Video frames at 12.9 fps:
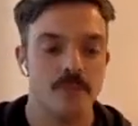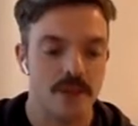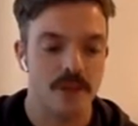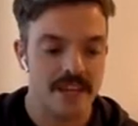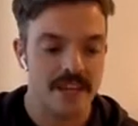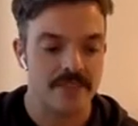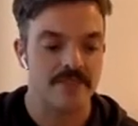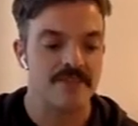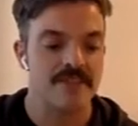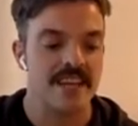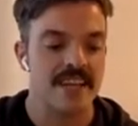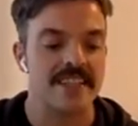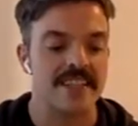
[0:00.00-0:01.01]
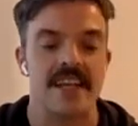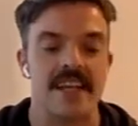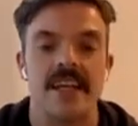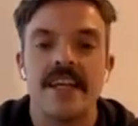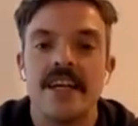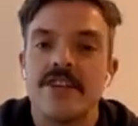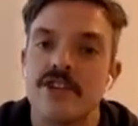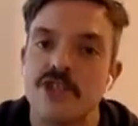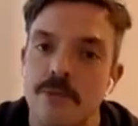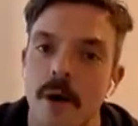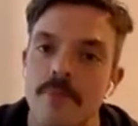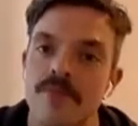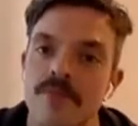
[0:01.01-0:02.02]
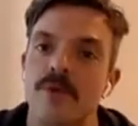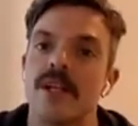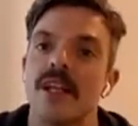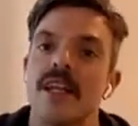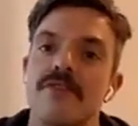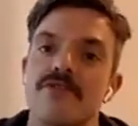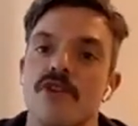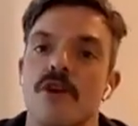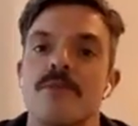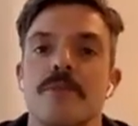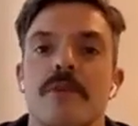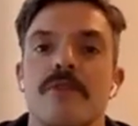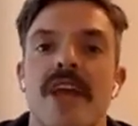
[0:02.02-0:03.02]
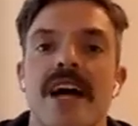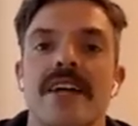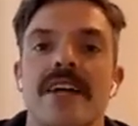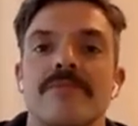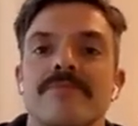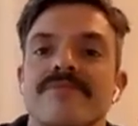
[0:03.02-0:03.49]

Well done. Second set. Turn your palms forward, lift your arms up over the head.